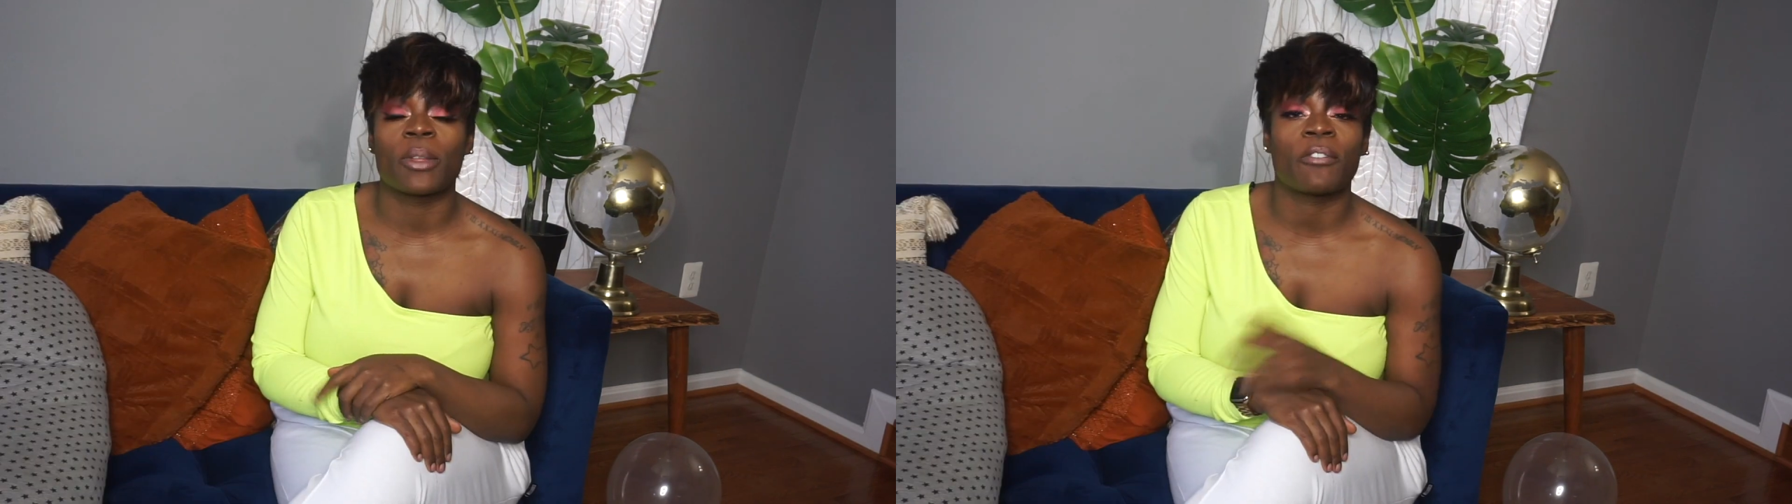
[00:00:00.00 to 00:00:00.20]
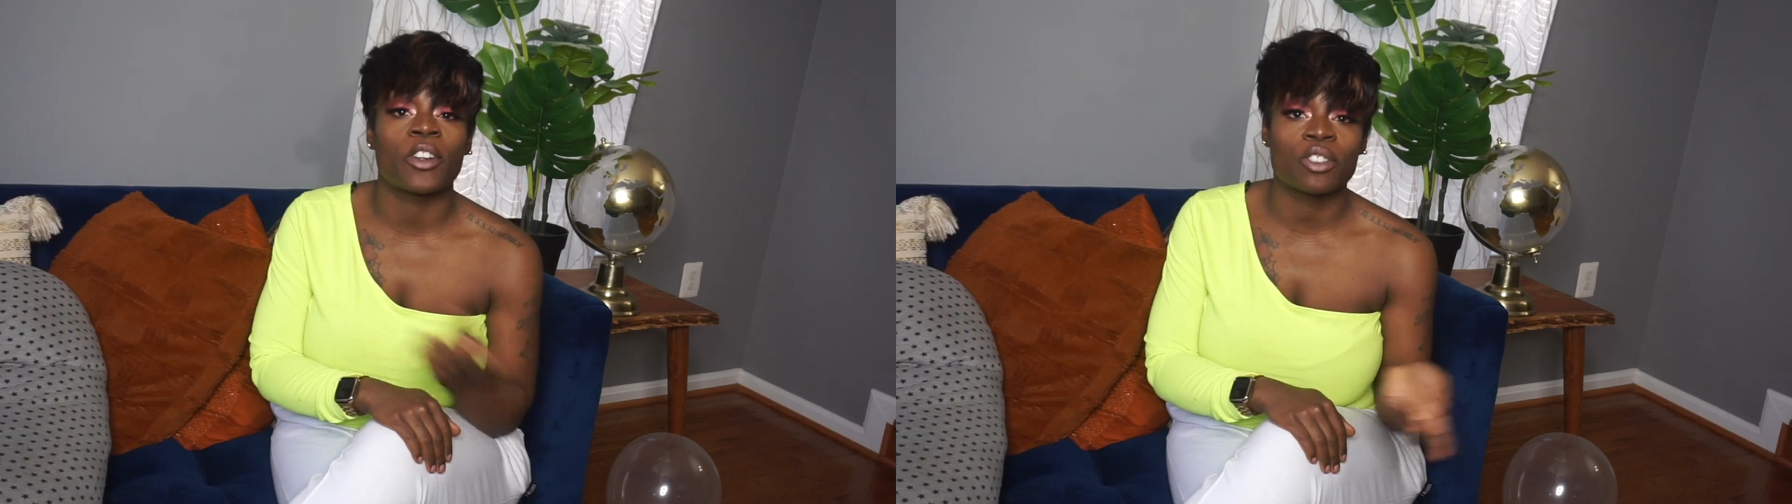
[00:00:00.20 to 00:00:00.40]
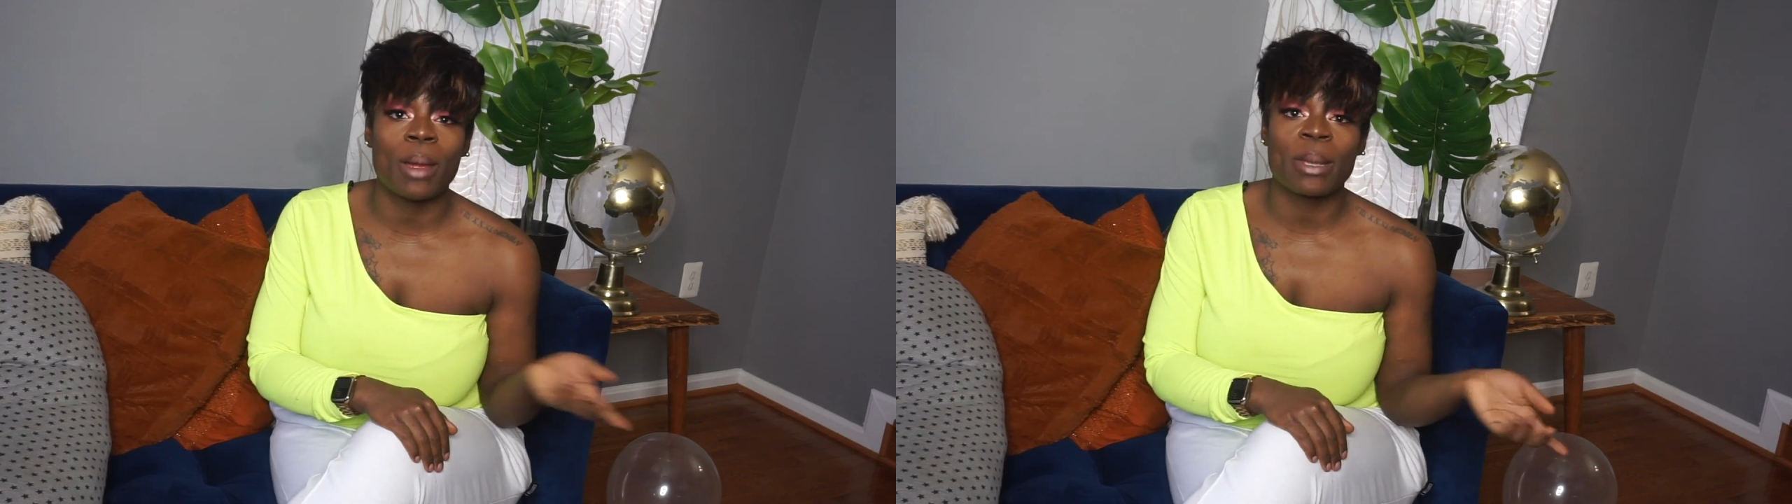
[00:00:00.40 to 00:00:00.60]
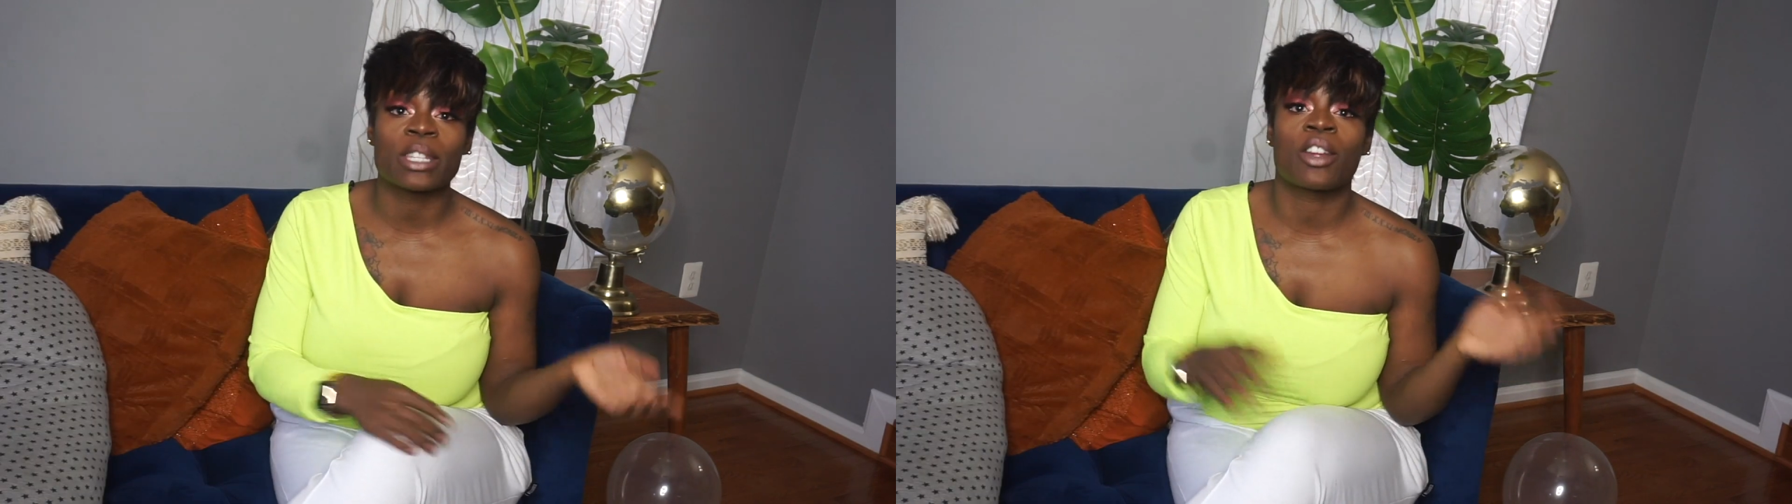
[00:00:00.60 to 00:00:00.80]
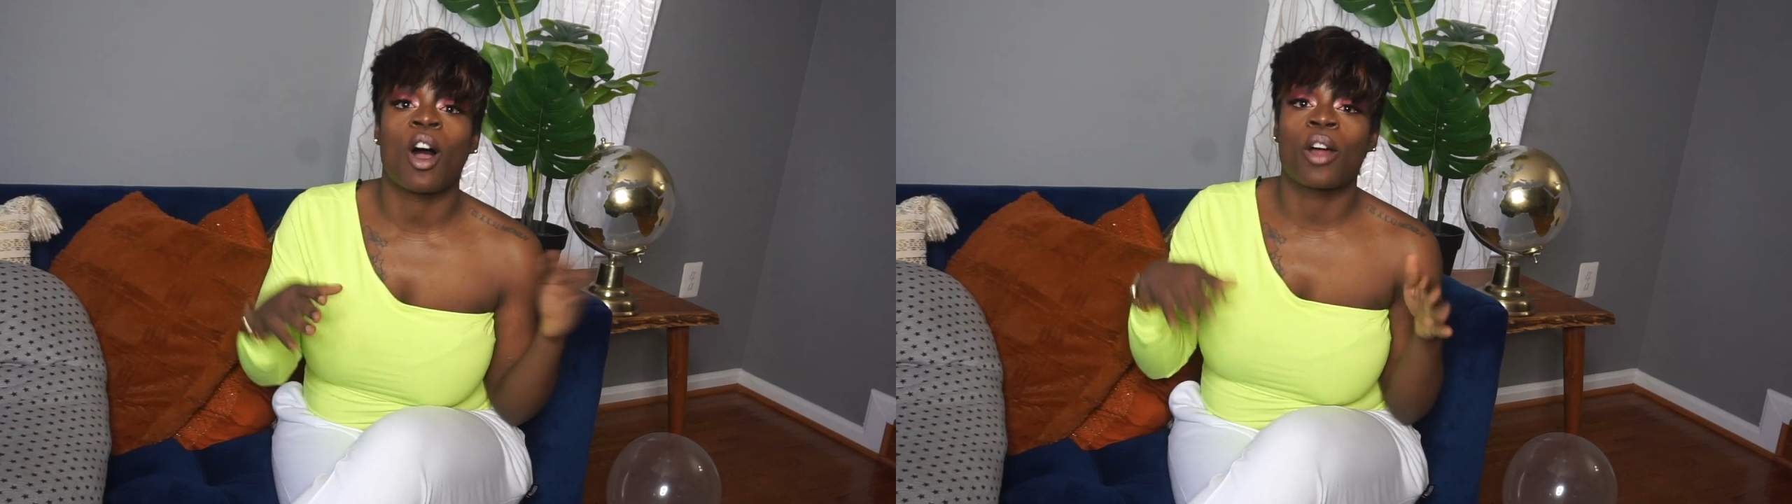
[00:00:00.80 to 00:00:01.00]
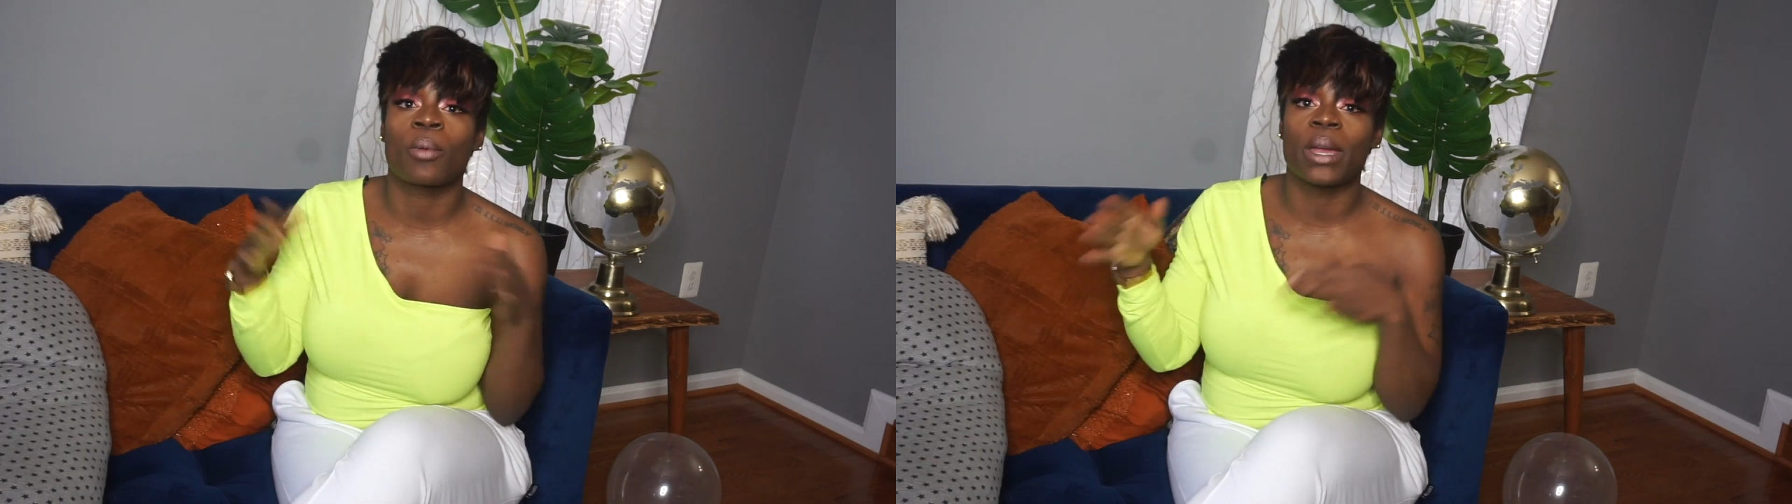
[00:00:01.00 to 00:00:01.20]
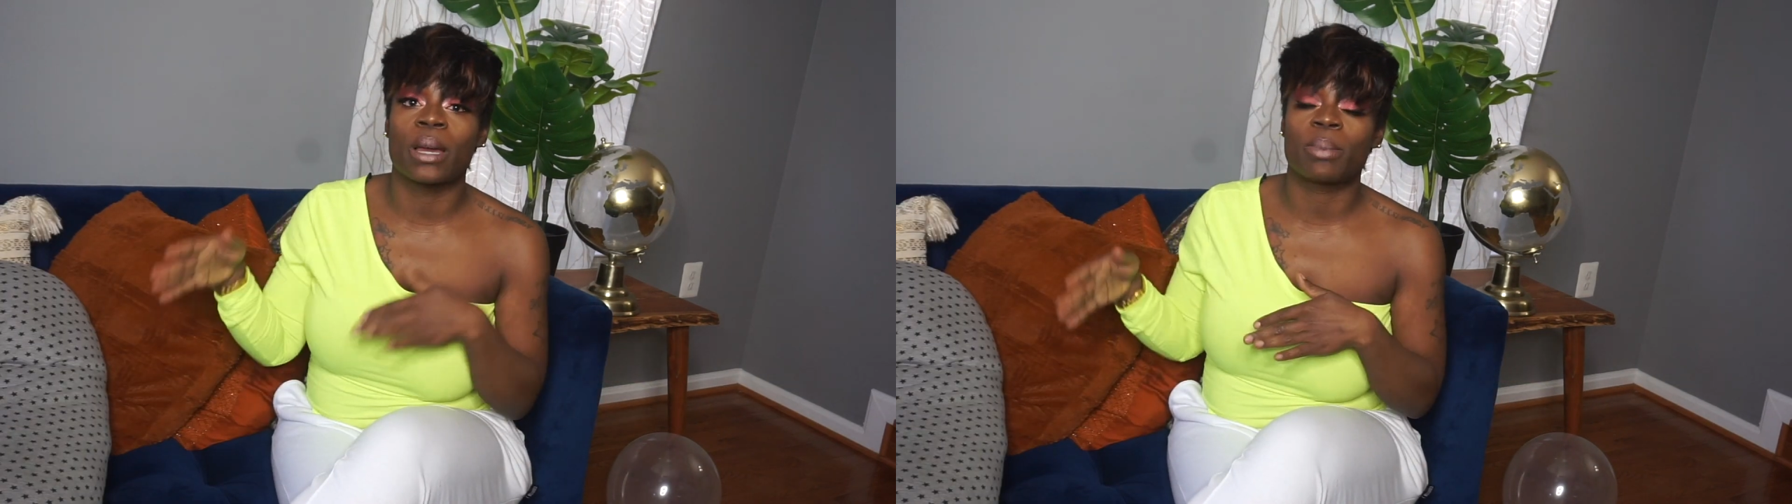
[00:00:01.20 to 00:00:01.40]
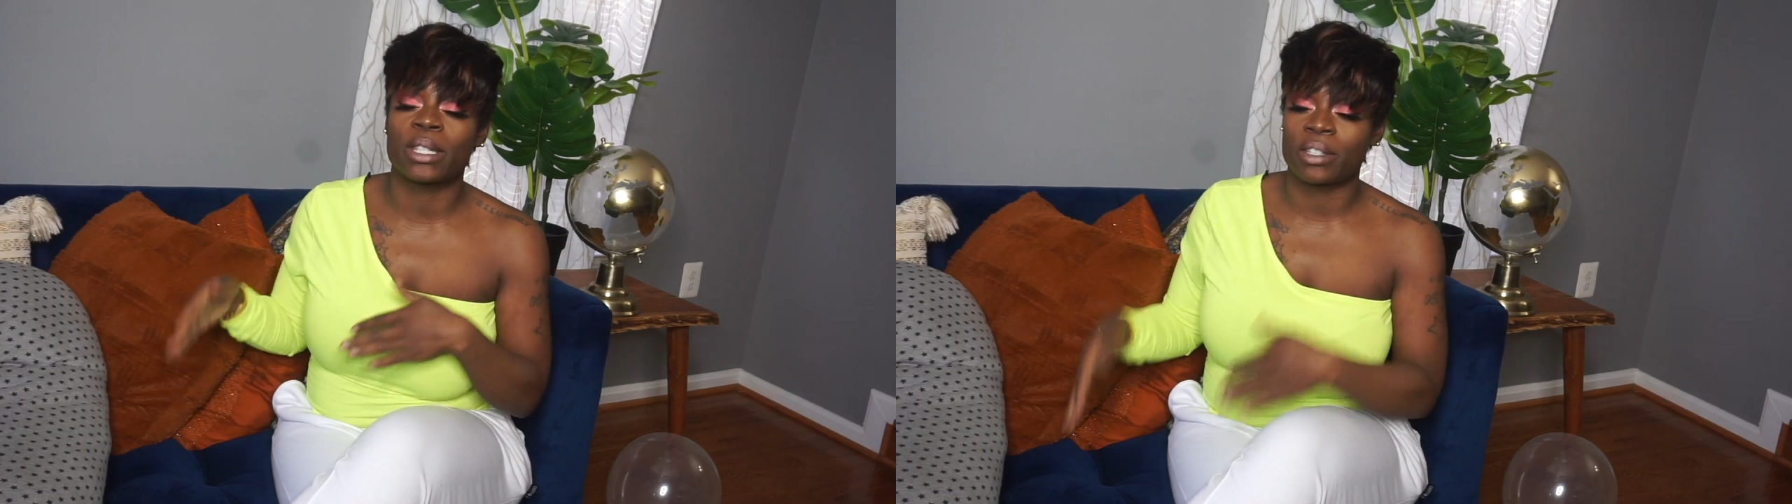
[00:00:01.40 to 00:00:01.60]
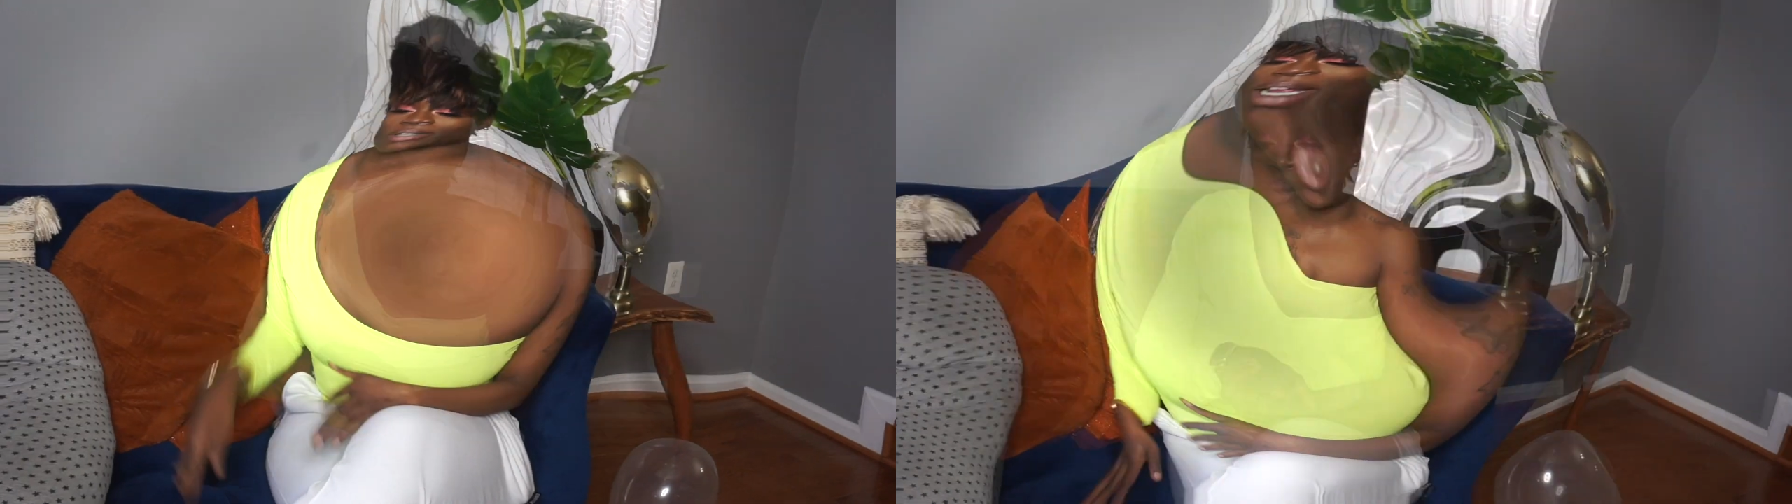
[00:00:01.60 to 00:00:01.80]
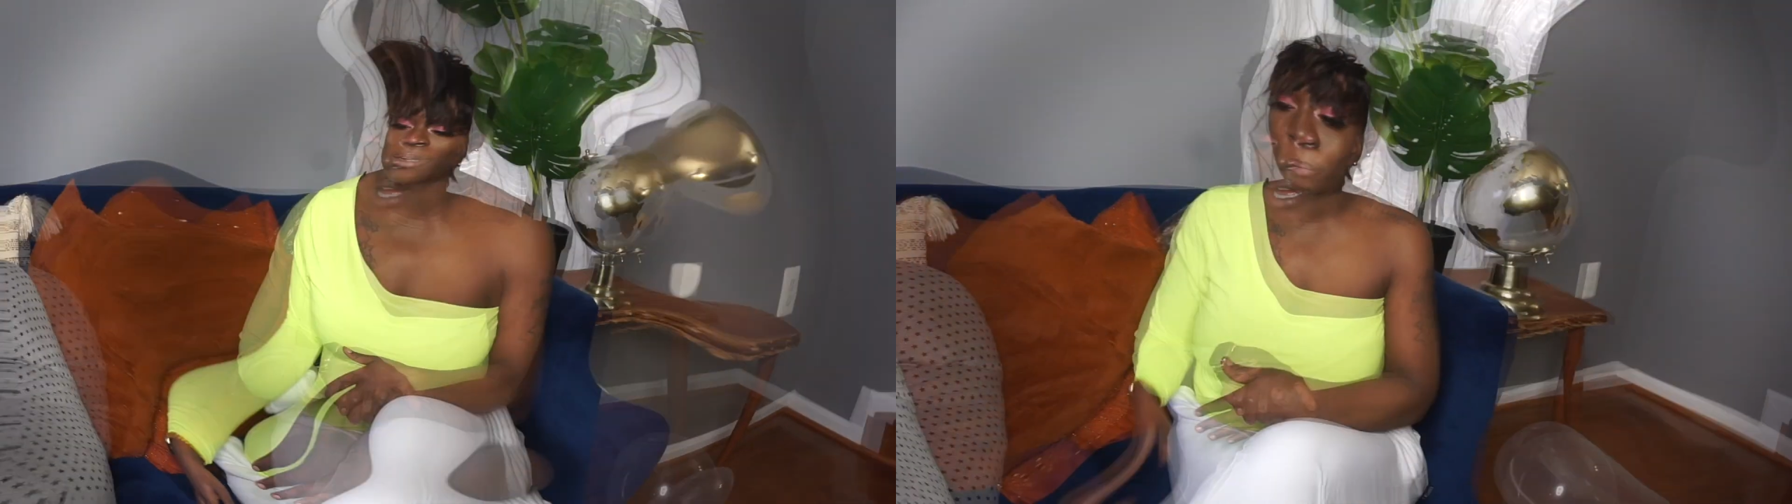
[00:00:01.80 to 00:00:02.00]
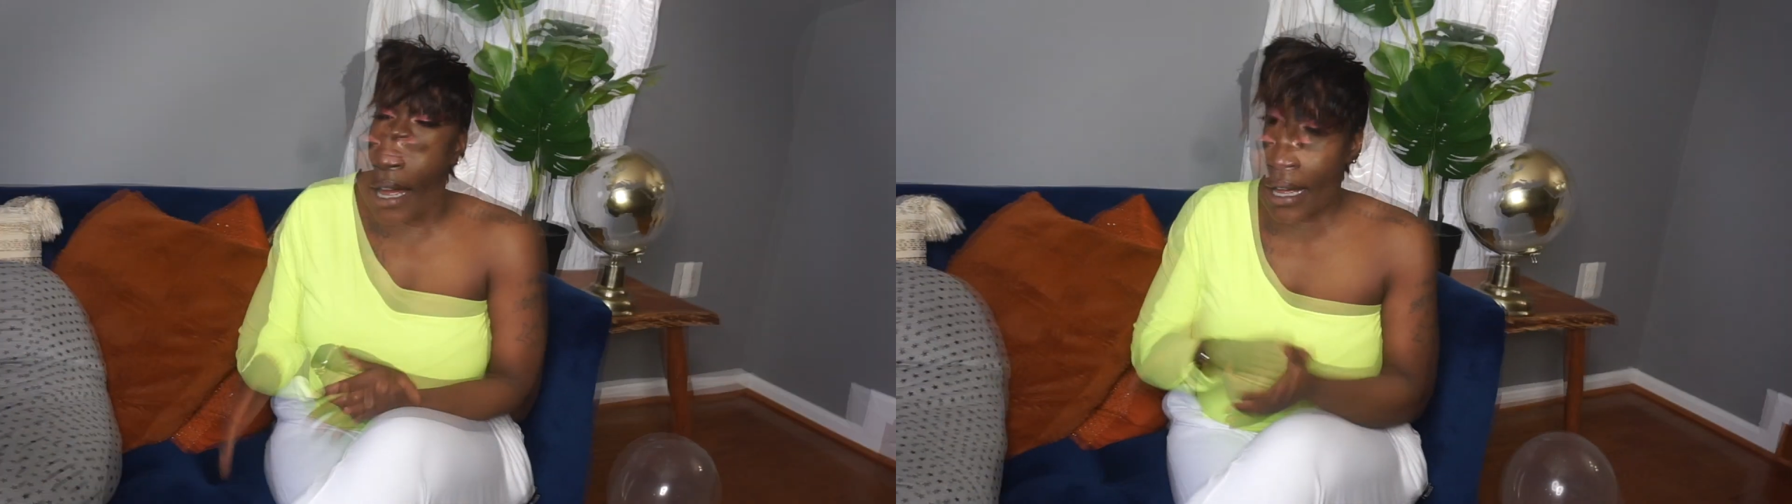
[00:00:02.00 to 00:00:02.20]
the first trimester all the way up until now.